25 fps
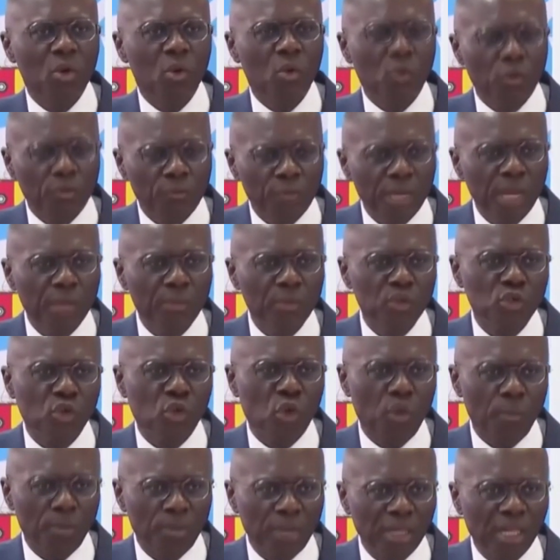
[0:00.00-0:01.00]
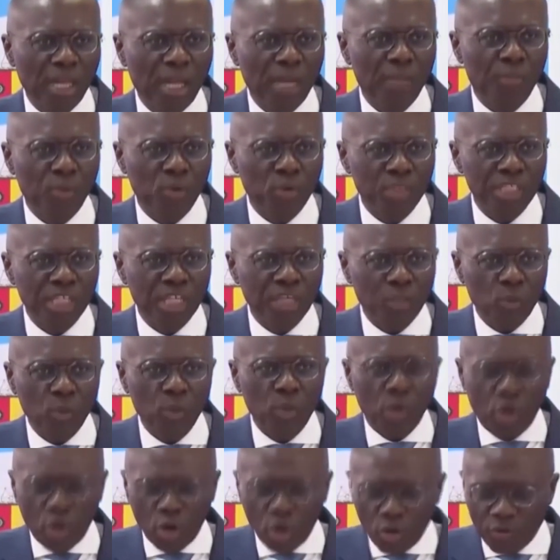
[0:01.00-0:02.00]
we've been able to complete that project
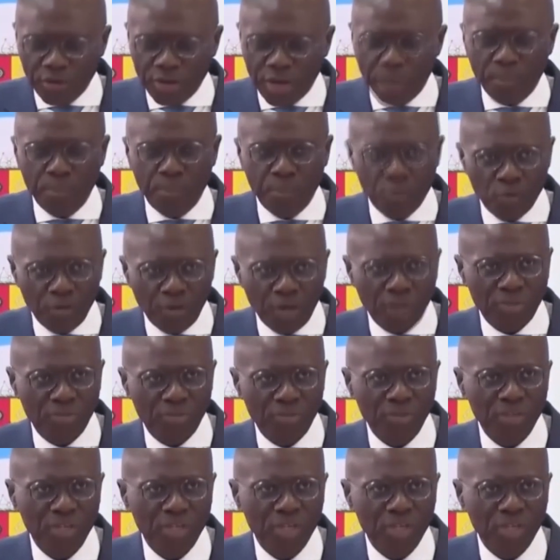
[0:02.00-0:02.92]
with all of the approvals,